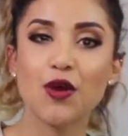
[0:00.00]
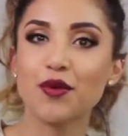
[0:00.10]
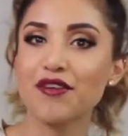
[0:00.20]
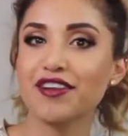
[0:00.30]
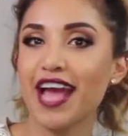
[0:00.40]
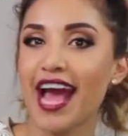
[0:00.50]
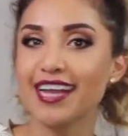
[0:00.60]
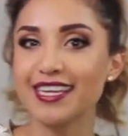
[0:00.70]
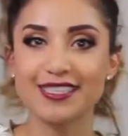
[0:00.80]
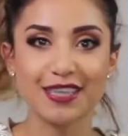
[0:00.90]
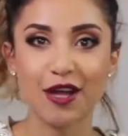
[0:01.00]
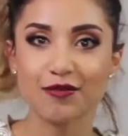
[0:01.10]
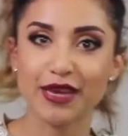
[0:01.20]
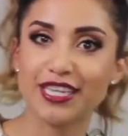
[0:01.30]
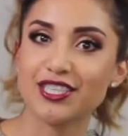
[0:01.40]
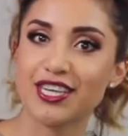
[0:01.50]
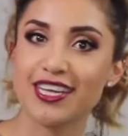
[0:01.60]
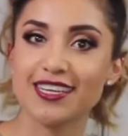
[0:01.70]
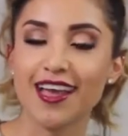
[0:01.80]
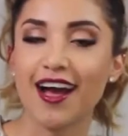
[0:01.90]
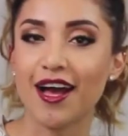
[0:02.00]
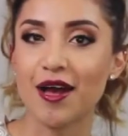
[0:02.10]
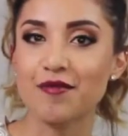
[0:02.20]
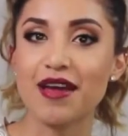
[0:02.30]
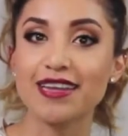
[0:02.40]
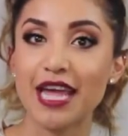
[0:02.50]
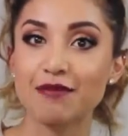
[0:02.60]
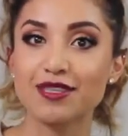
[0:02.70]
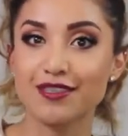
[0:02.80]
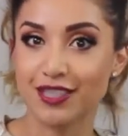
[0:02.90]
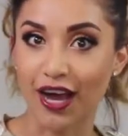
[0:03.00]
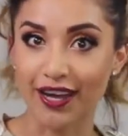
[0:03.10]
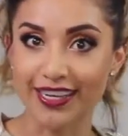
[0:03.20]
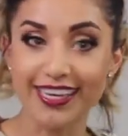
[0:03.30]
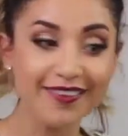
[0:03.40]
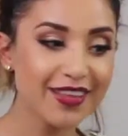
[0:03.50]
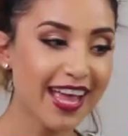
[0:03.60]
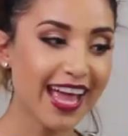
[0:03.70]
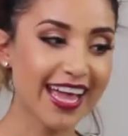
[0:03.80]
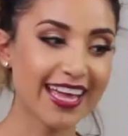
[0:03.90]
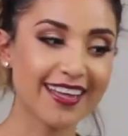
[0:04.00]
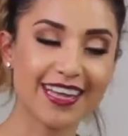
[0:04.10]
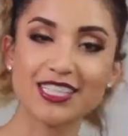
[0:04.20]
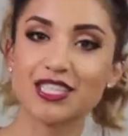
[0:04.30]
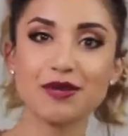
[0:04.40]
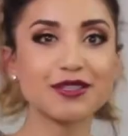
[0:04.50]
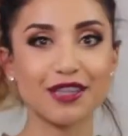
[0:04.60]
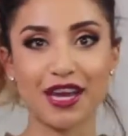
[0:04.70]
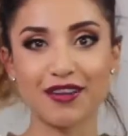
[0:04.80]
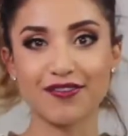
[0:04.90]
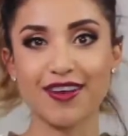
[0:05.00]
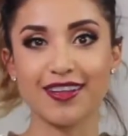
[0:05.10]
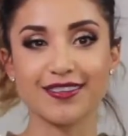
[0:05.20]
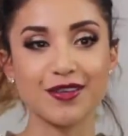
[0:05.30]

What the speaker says: We even had a Dalmatian named Dottie, and she was a lot of fun.